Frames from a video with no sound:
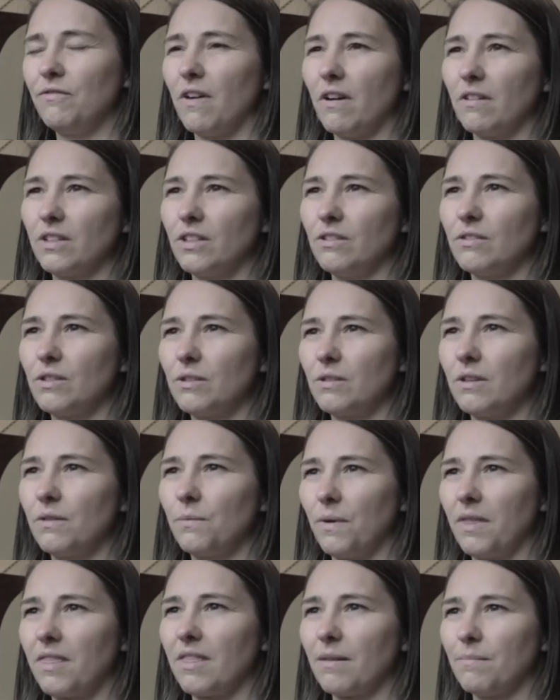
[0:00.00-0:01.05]
values
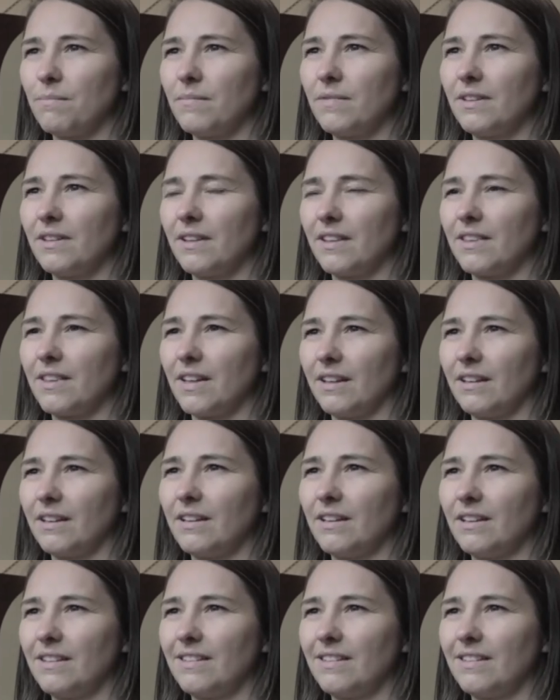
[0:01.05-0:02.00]
with them, I think.